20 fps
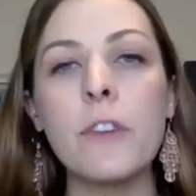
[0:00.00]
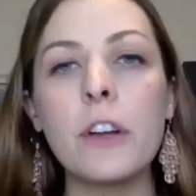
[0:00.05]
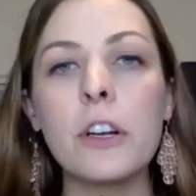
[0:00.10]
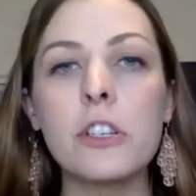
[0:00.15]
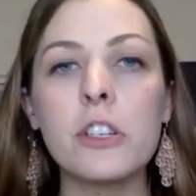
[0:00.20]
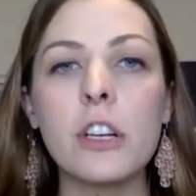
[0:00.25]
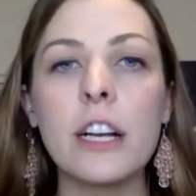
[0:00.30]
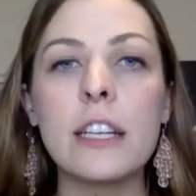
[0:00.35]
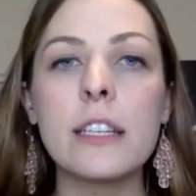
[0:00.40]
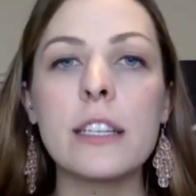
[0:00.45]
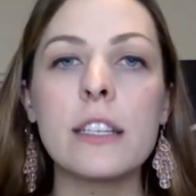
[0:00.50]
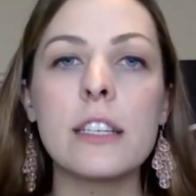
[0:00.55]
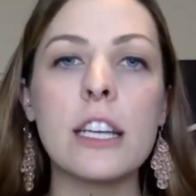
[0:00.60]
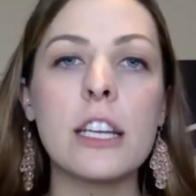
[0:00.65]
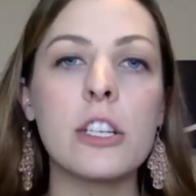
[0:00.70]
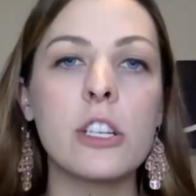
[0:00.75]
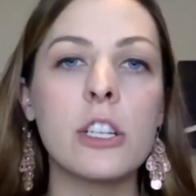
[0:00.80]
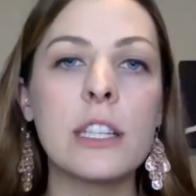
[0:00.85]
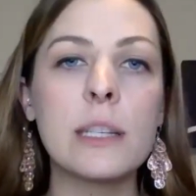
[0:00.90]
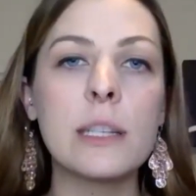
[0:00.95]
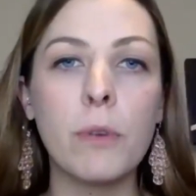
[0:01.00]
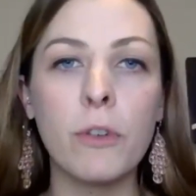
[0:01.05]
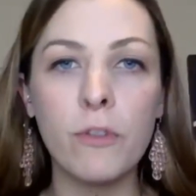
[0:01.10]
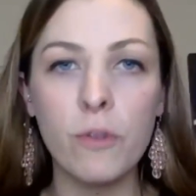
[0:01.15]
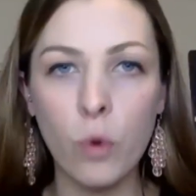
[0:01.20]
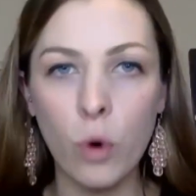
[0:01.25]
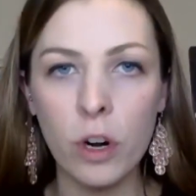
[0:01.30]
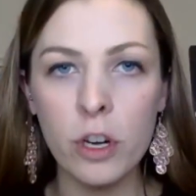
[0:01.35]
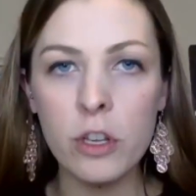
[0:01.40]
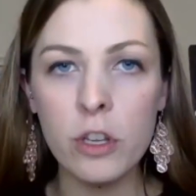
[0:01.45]
fears or hesitations
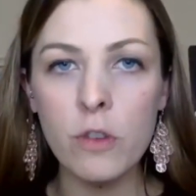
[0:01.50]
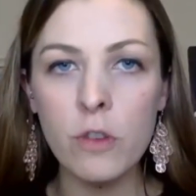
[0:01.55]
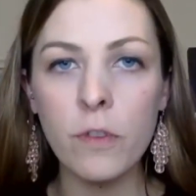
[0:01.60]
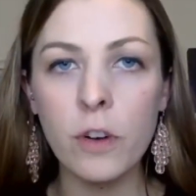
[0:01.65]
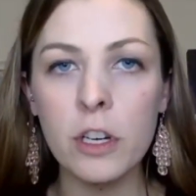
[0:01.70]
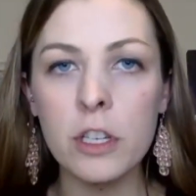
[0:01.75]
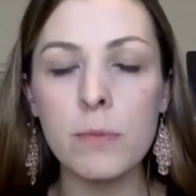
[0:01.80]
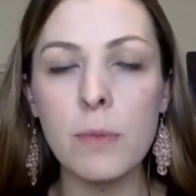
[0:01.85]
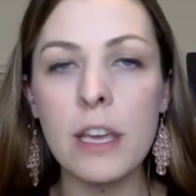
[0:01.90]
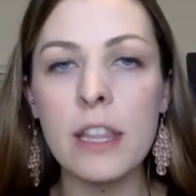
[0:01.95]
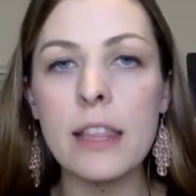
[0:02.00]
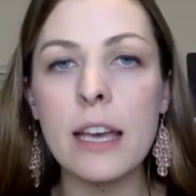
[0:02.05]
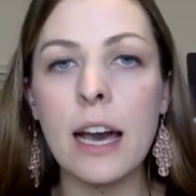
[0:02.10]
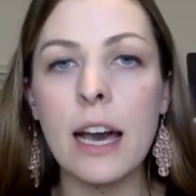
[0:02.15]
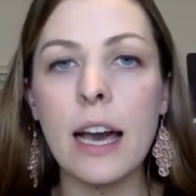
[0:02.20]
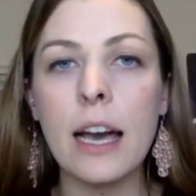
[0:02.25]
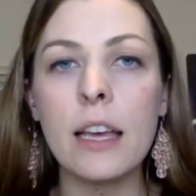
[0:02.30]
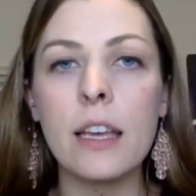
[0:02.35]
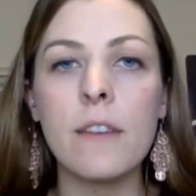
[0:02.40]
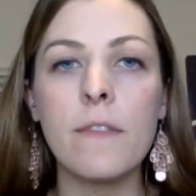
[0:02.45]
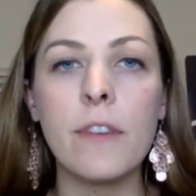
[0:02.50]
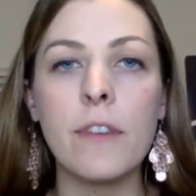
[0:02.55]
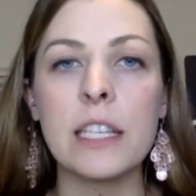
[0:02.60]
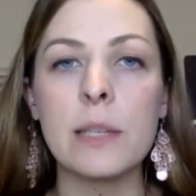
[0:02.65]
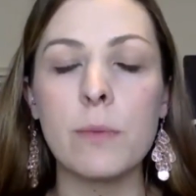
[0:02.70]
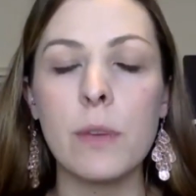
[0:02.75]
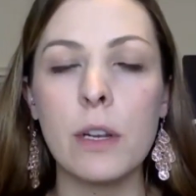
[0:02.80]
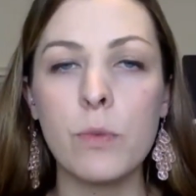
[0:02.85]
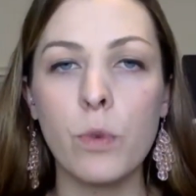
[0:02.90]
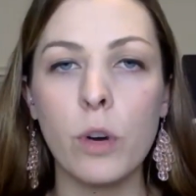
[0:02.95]
before you first made that
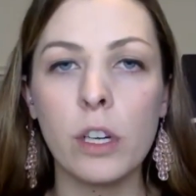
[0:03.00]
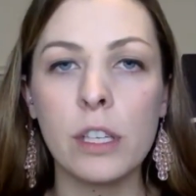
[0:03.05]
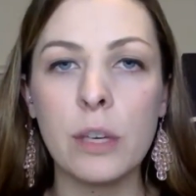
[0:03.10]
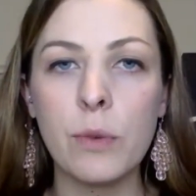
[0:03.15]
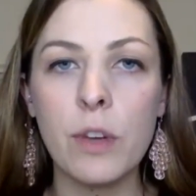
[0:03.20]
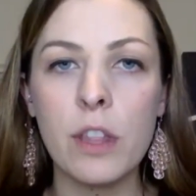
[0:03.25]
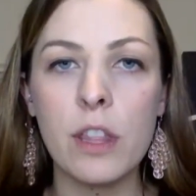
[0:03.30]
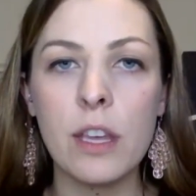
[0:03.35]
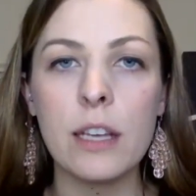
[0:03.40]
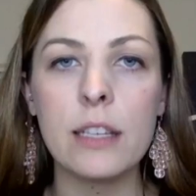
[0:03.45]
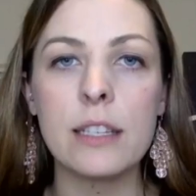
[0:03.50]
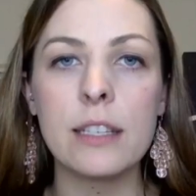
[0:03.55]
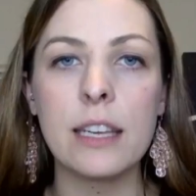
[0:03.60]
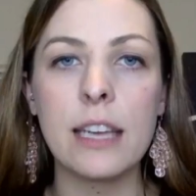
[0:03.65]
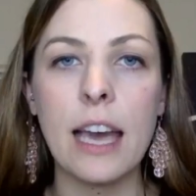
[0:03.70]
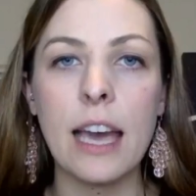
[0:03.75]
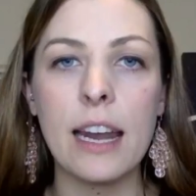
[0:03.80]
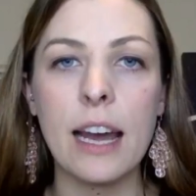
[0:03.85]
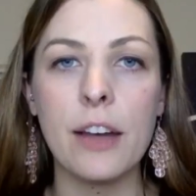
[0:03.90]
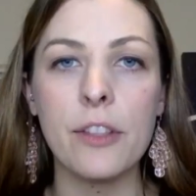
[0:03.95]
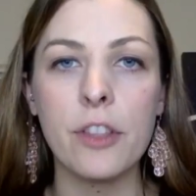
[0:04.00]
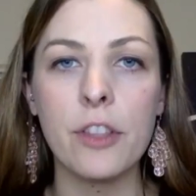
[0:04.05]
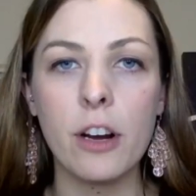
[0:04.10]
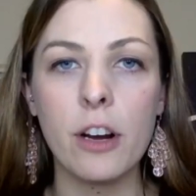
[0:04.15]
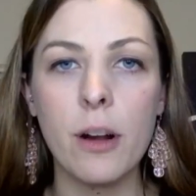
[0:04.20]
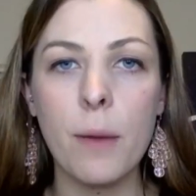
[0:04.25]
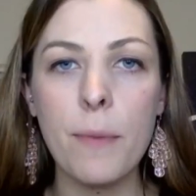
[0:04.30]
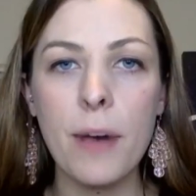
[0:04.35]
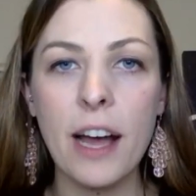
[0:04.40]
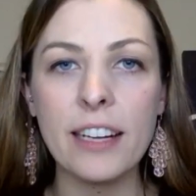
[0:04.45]
investment working with us to get out there
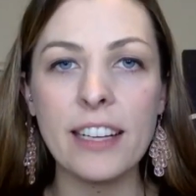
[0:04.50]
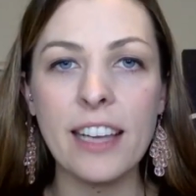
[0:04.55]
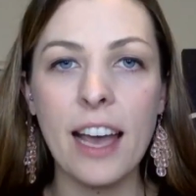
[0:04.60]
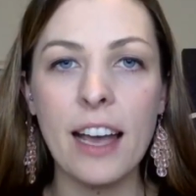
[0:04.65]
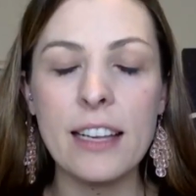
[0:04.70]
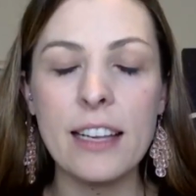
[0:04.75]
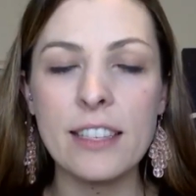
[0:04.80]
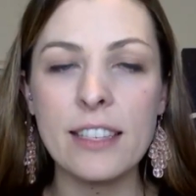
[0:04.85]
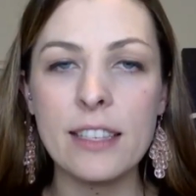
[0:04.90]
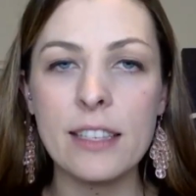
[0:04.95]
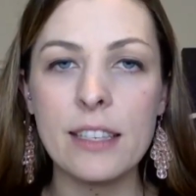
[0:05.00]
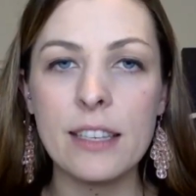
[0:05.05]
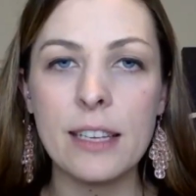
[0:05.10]
on podcasts?